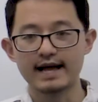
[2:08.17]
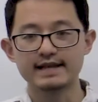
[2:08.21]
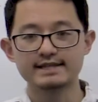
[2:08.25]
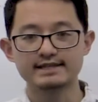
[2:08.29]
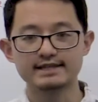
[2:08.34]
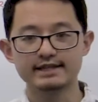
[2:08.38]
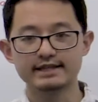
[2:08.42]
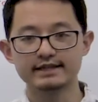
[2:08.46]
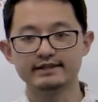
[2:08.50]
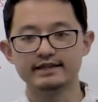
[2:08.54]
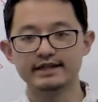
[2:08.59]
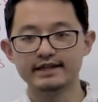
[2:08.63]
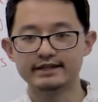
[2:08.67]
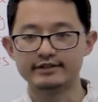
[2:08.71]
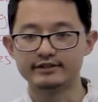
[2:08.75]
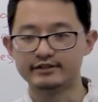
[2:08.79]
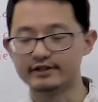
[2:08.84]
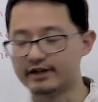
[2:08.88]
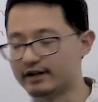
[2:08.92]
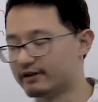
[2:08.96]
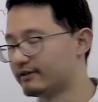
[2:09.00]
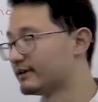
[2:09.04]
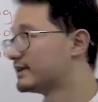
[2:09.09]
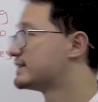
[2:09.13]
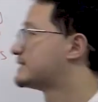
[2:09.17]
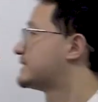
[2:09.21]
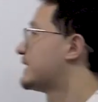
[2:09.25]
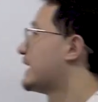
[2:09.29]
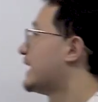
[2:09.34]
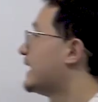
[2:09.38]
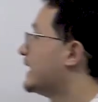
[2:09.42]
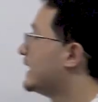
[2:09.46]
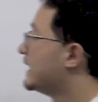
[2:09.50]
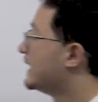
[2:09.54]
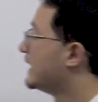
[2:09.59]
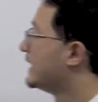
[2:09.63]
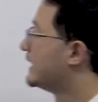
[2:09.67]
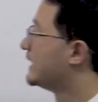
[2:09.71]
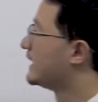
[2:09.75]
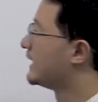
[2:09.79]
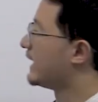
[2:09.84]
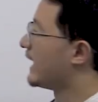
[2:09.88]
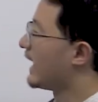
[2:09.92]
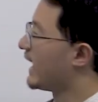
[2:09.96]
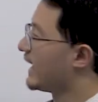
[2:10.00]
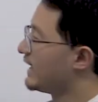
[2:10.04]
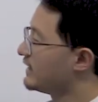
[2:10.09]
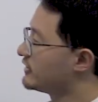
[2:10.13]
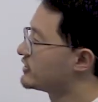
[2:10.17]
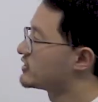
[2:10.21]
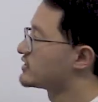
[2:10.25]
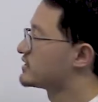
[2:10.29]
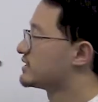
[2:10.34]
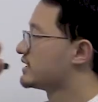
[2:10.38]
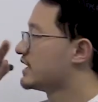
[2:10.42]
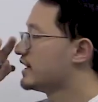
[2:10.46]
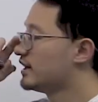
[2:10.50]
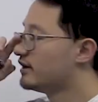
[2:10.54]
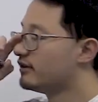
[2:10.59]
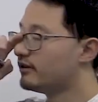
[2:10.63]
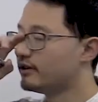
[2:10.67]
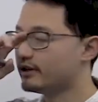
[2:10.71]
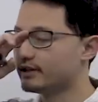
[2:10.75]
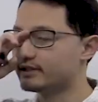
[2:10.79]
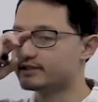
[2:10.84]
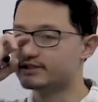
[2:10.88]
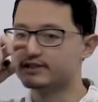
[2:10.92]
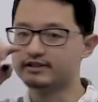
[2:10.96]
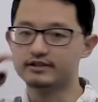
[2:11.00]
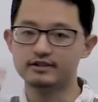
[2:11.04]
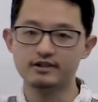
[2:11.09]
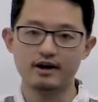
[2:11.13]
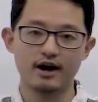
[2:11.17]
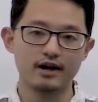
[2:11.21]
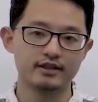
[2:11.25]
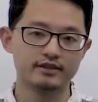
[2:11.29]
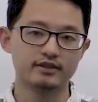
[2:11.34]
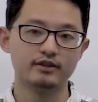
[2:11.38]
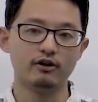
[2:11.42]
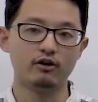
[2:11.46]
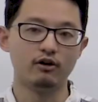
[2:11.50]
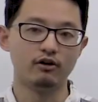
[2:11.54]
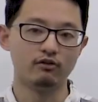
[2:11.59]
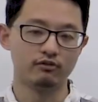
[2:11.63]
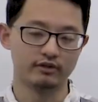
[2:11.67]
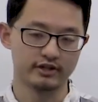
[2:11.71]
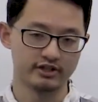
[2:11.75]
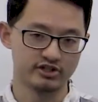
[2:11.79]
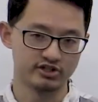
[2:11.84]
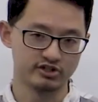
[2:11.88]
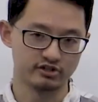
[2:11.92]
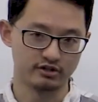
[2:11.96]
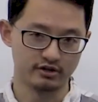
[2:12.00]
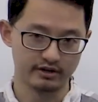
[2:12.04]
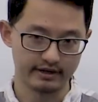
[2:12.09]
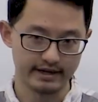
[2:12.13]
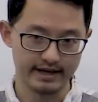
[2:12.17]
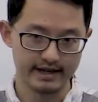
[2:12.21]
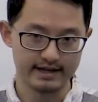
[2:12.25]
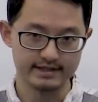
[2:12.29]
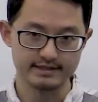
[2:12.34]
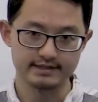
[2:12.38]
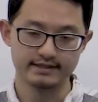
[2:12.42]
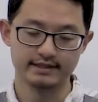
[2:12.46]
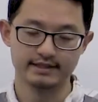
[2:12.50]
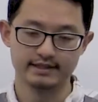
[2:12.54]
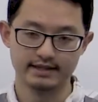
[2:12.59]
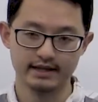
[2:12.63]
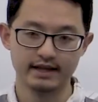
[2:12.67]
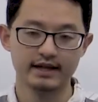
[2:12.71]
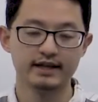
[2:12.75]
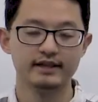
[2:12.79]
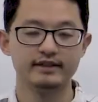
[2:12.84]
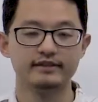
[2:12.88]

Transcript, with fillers: last thing you need to know is that HCl is not the only strong acid.